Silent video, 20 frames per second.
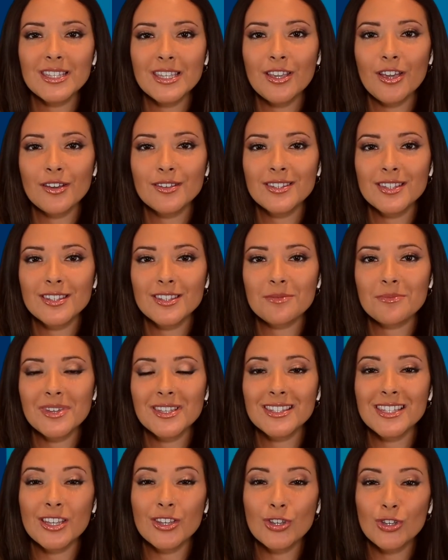ecosystem
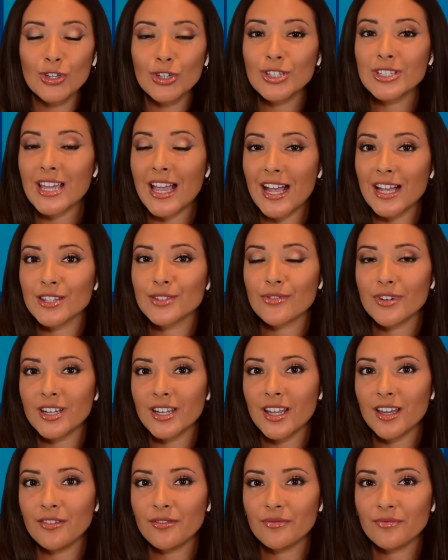is in good hands right
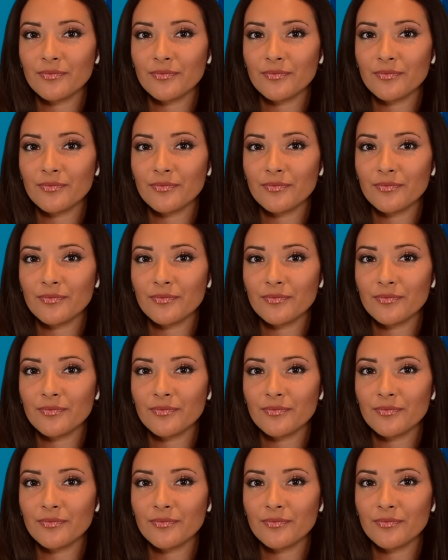now?